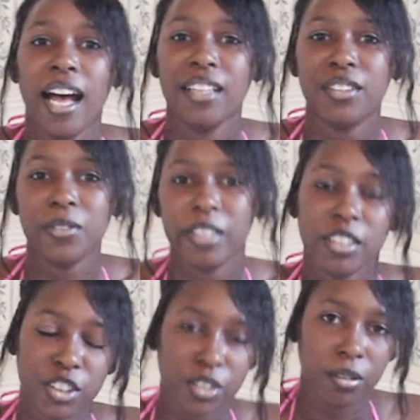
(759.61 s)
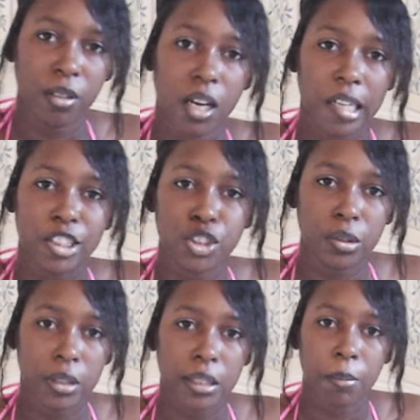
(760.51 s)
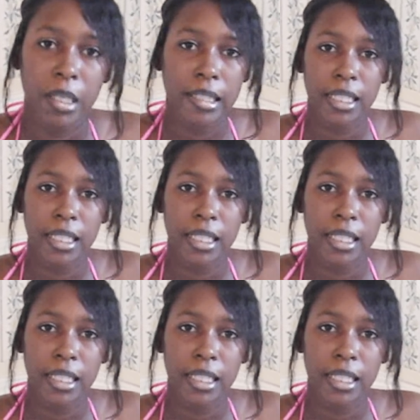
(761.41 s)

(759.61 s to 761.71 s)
I do get to uh, choose some of the